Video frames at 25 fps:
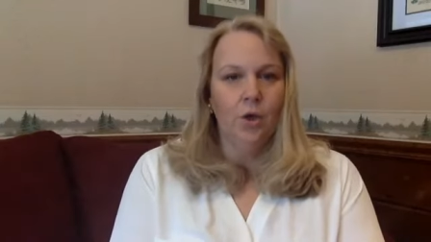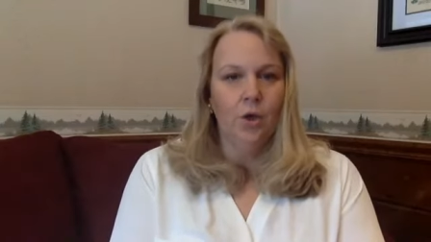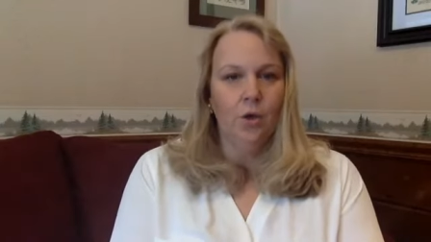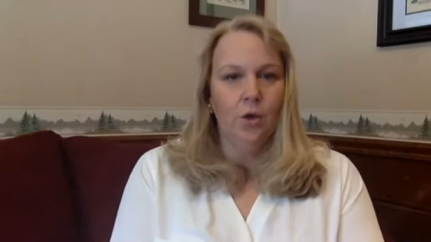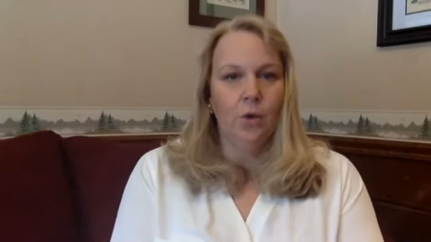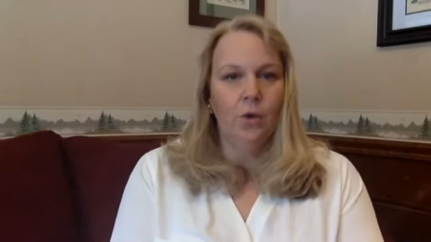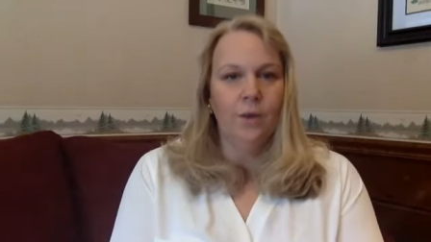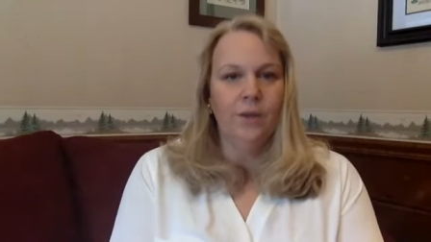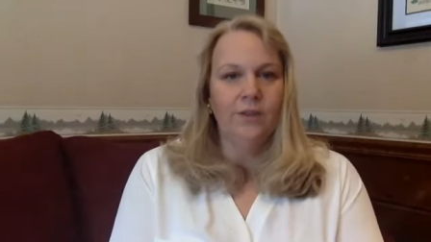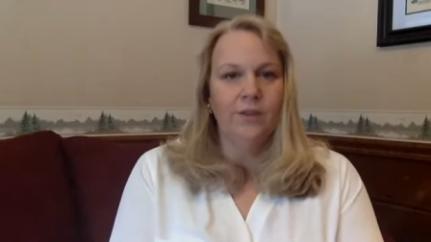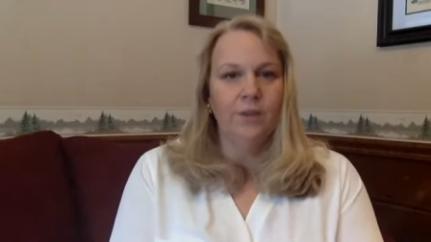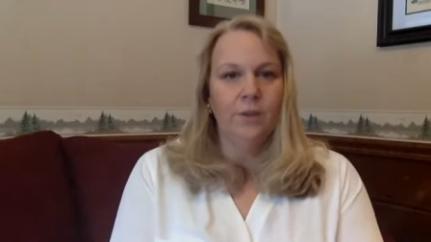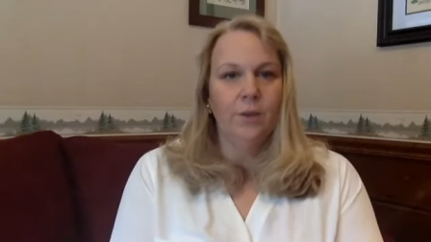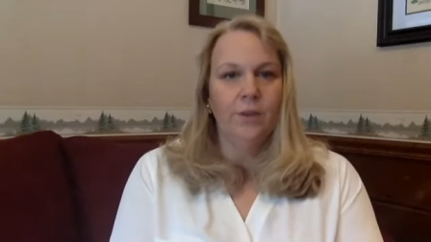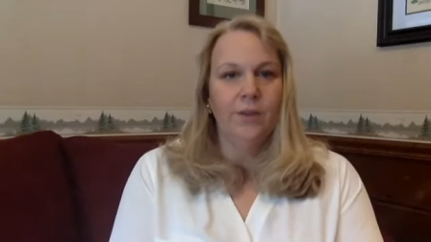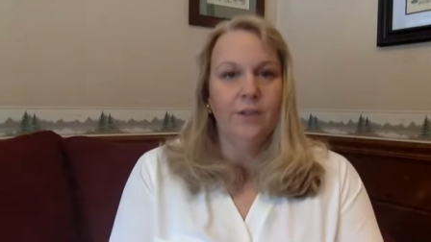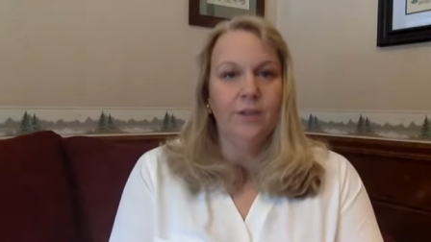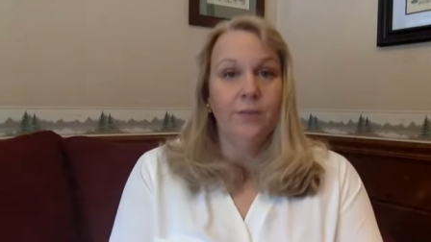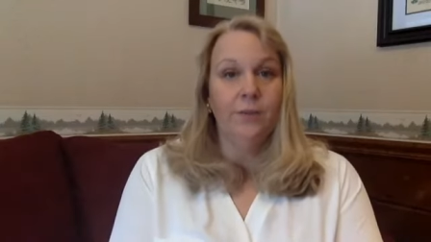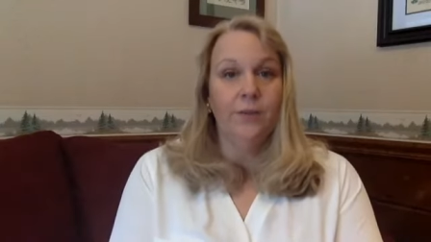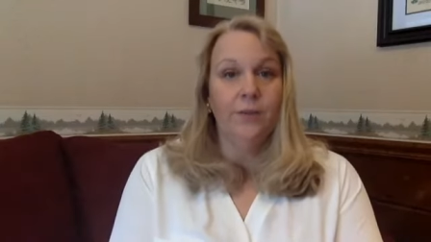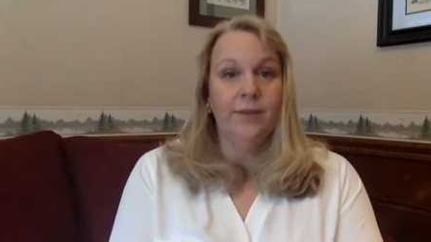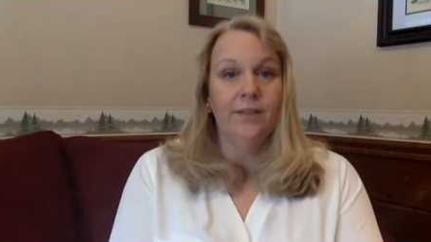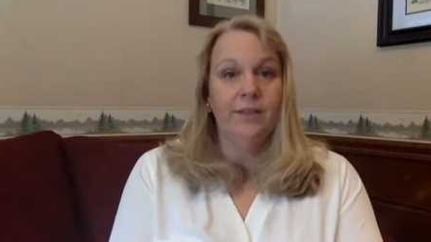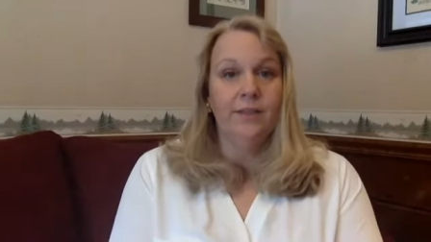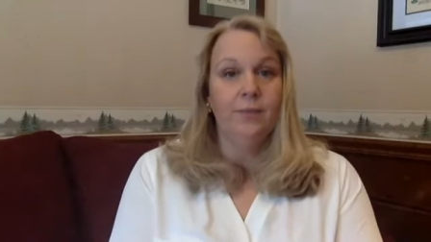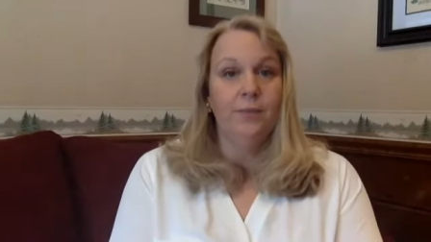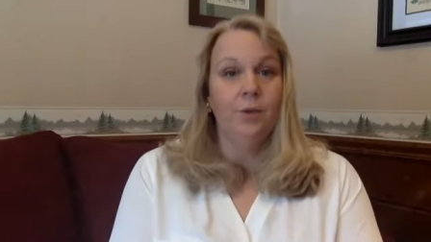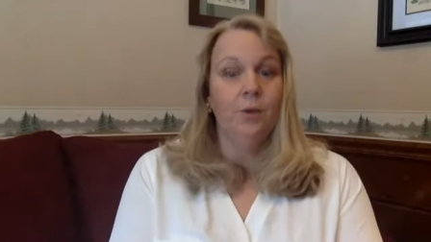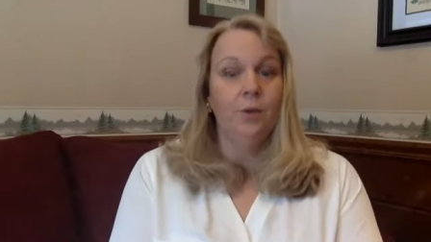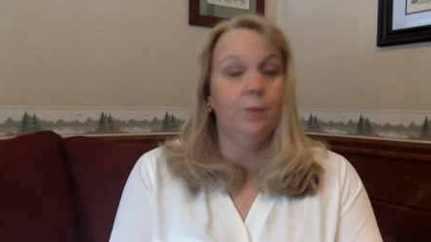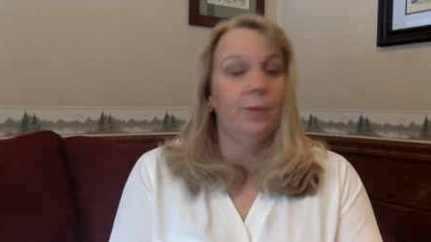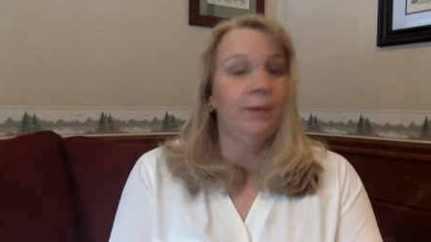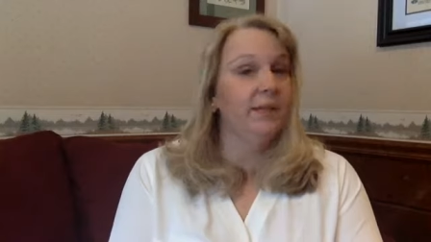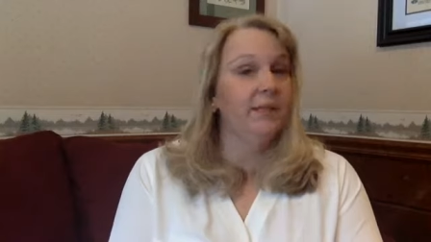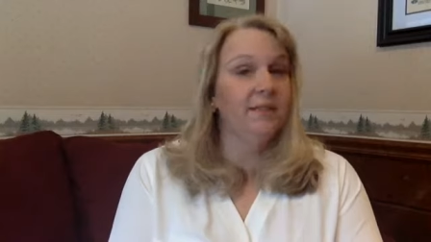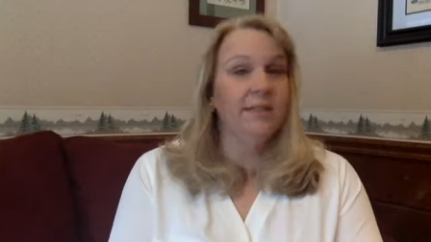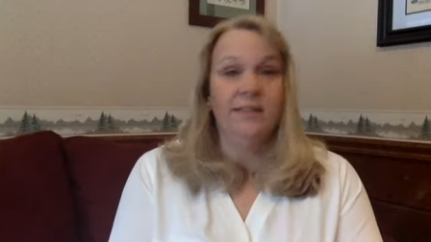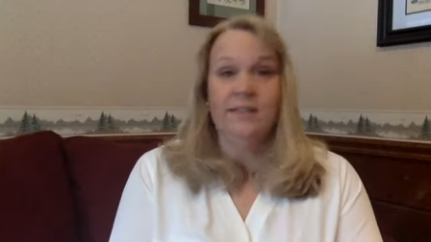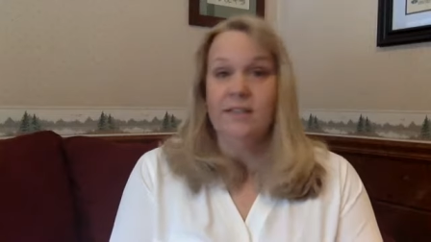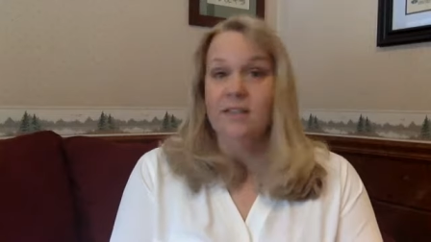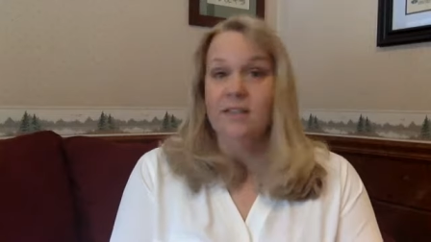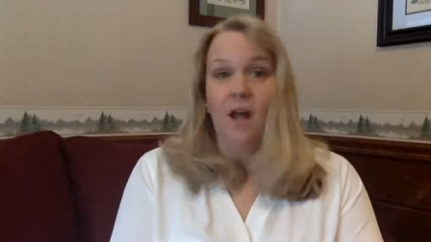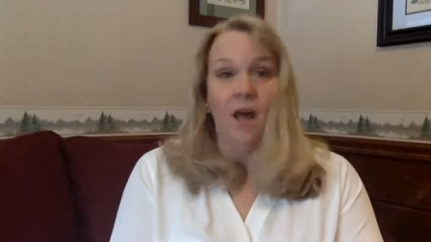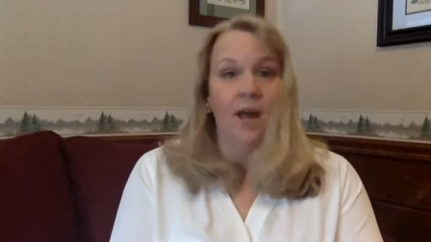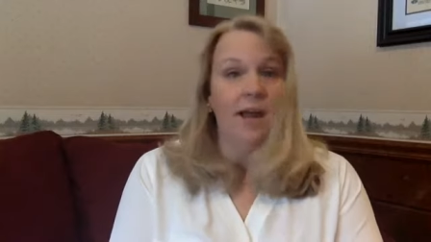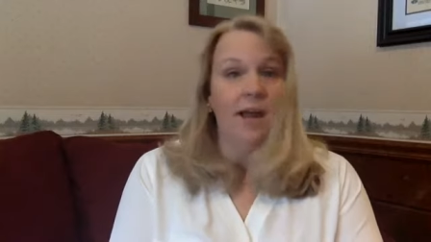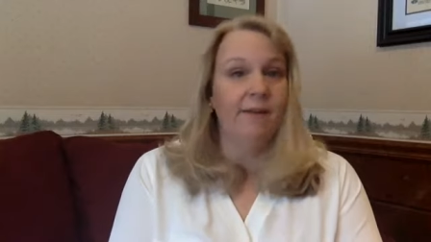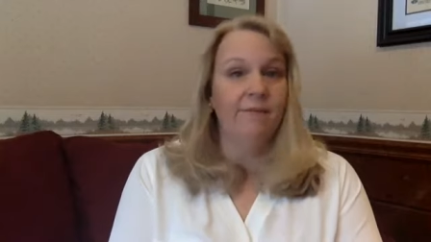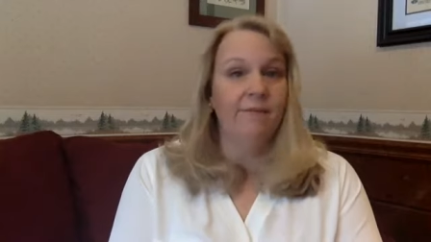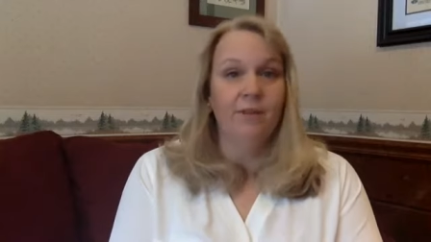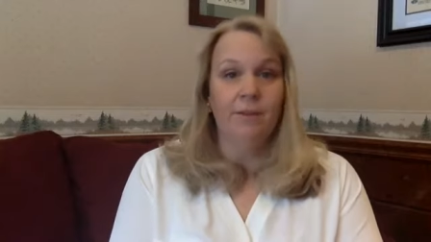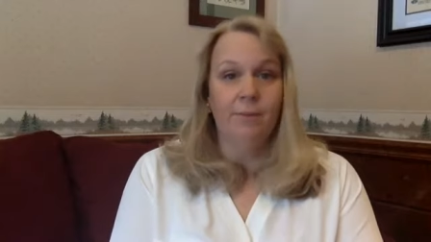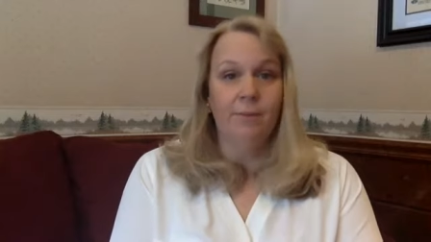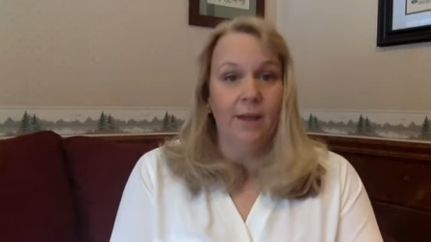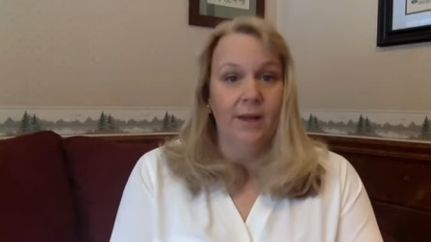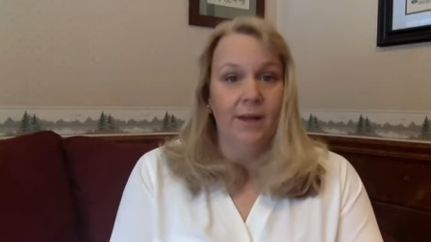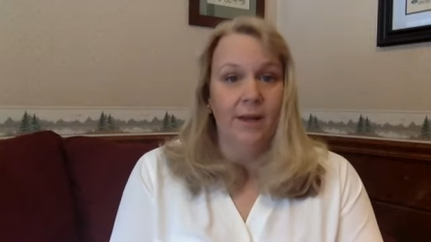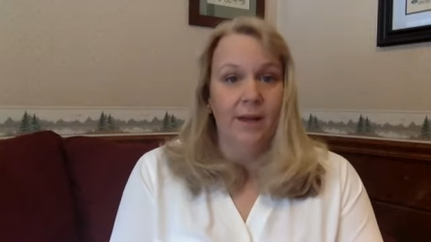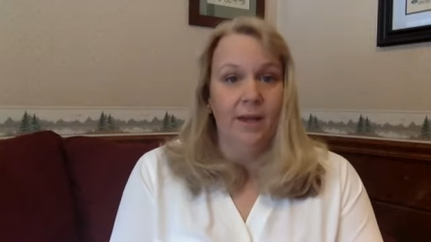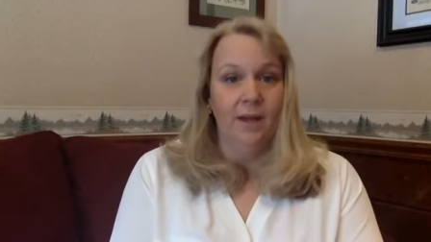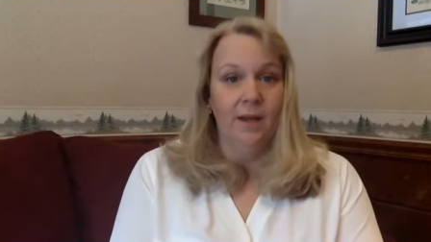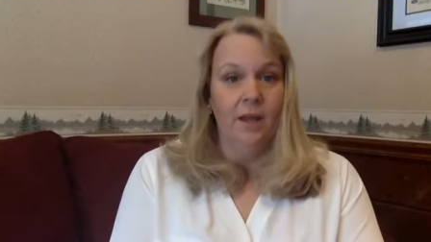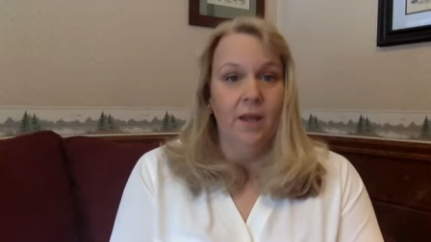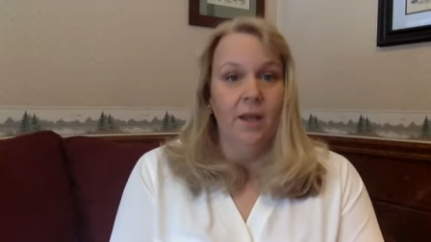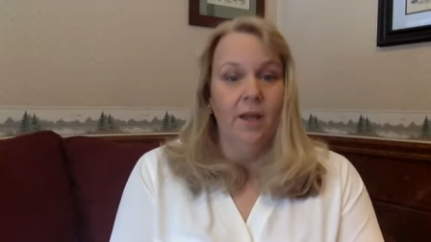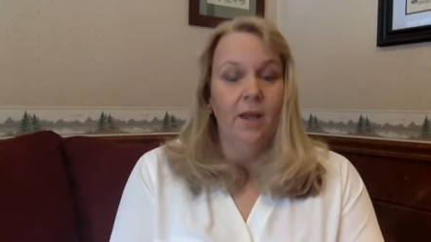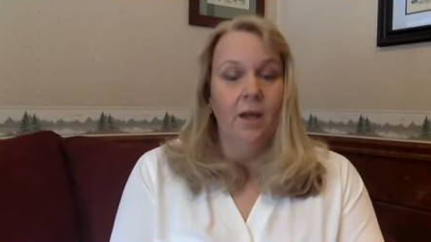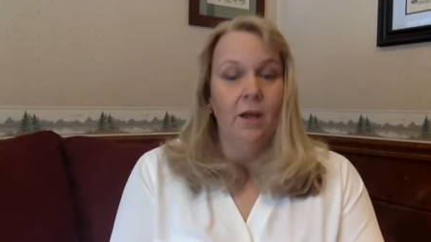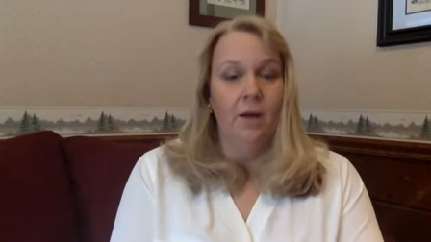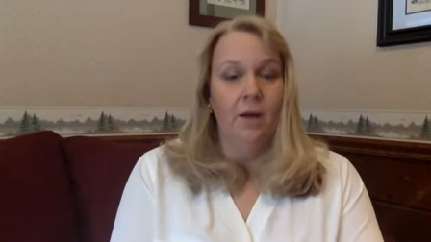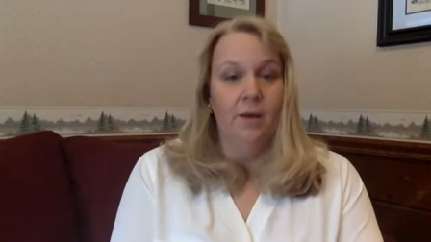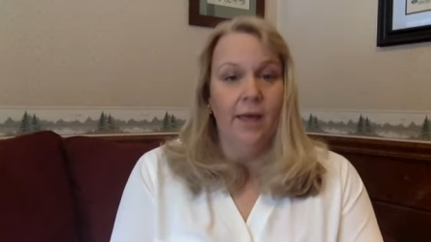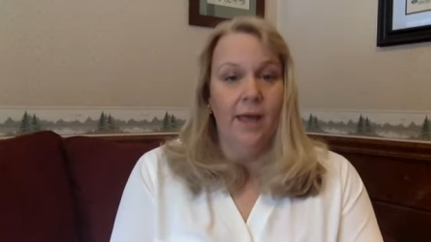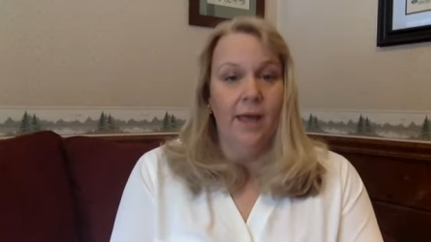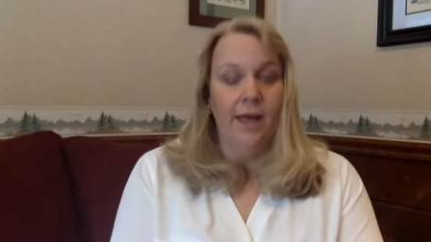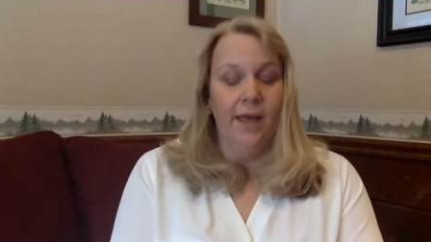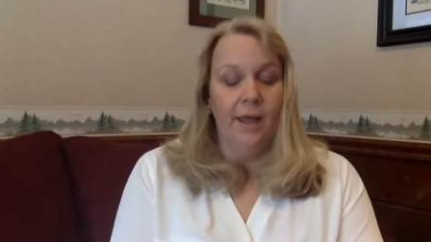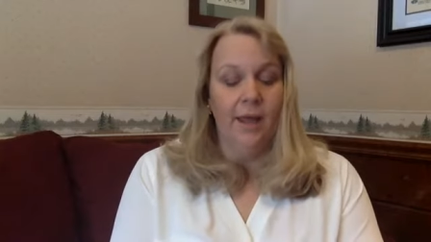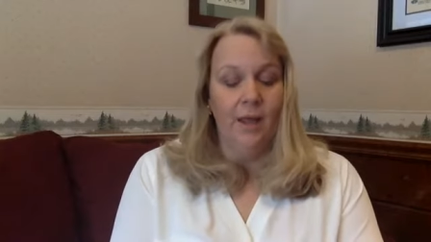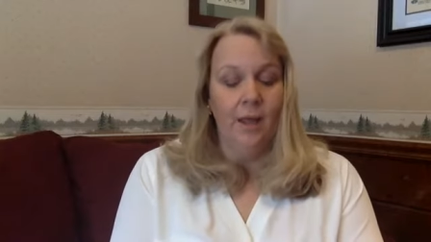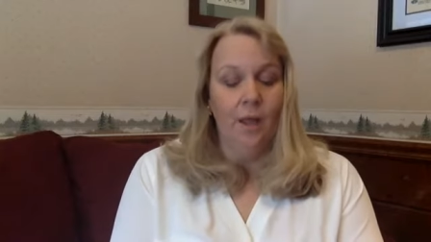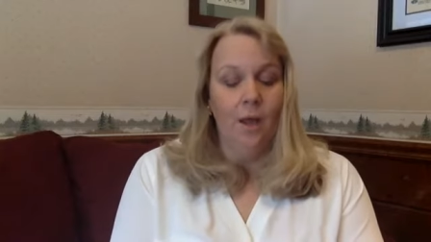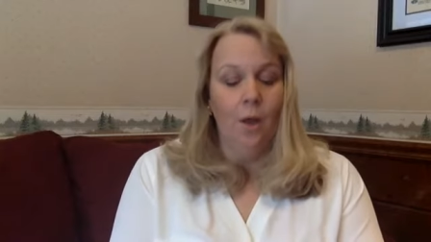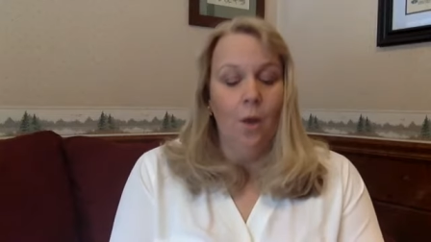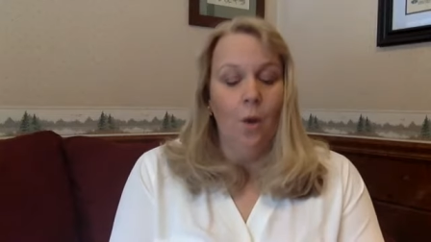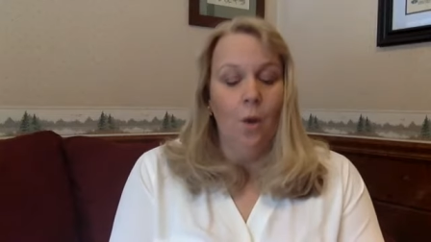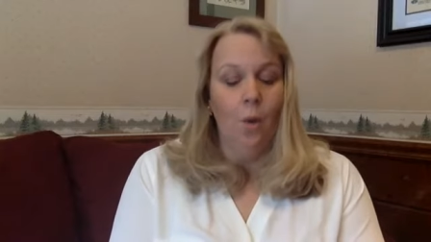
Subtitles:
Who is going to read this book? Because it's not everybody, okay?